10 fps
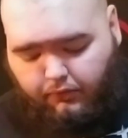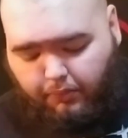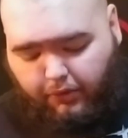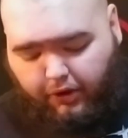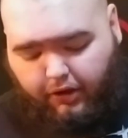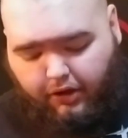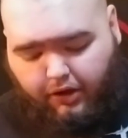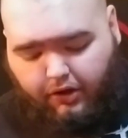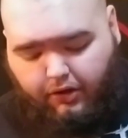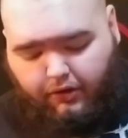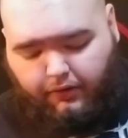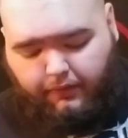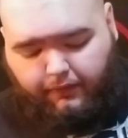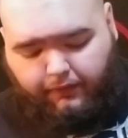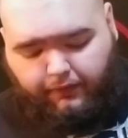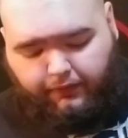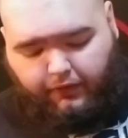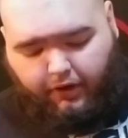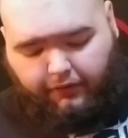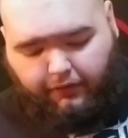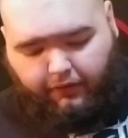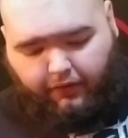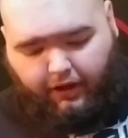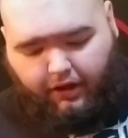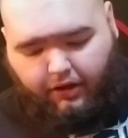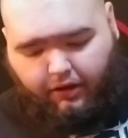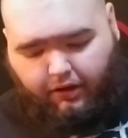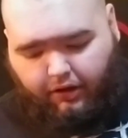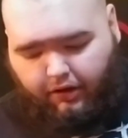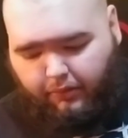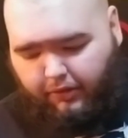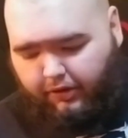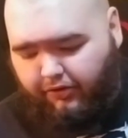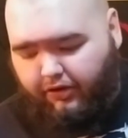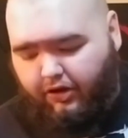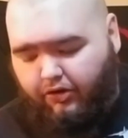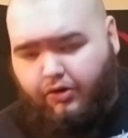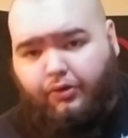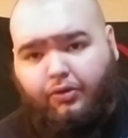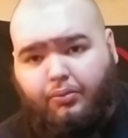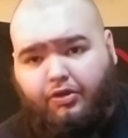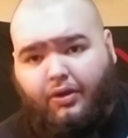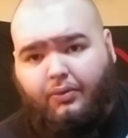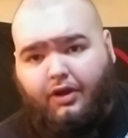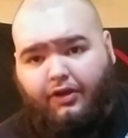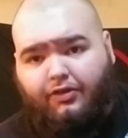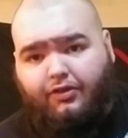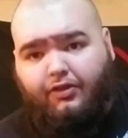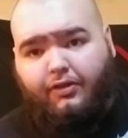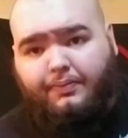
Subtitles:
But other than that, let's get into some sound tests.